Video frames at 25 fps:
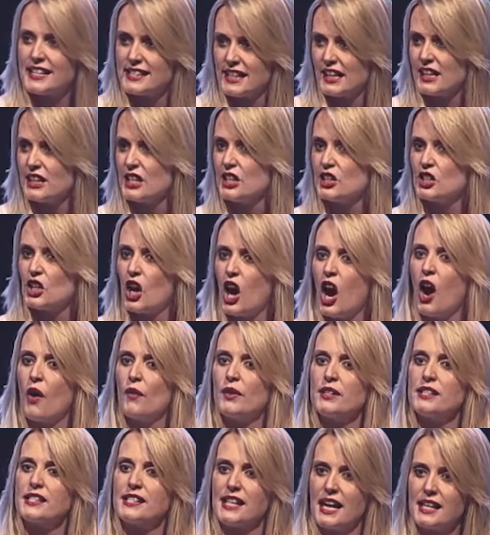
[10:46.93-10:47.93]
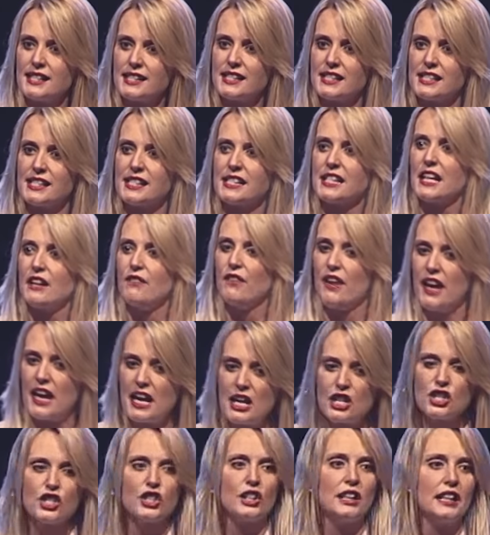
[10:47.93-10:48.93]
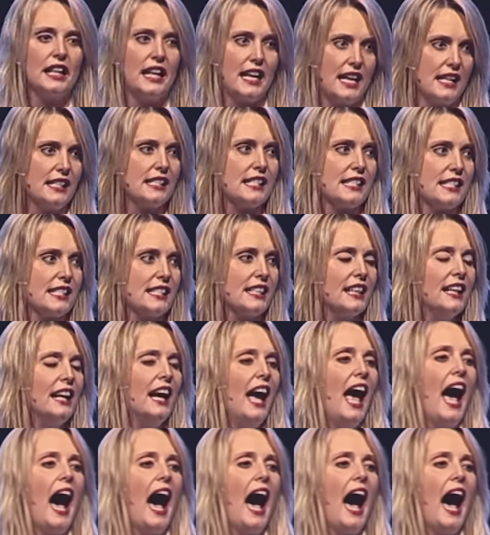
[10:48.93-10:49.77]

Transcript: is at the door and says to Steve, here's your list